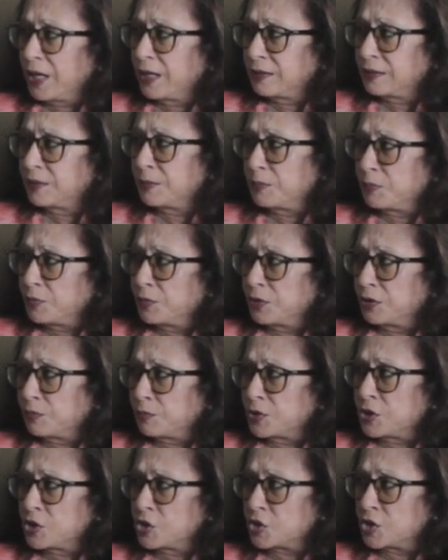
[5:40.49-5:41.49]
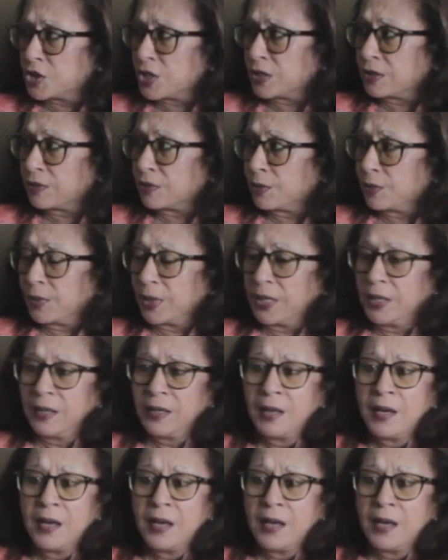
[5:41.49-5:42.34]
had the British take it away.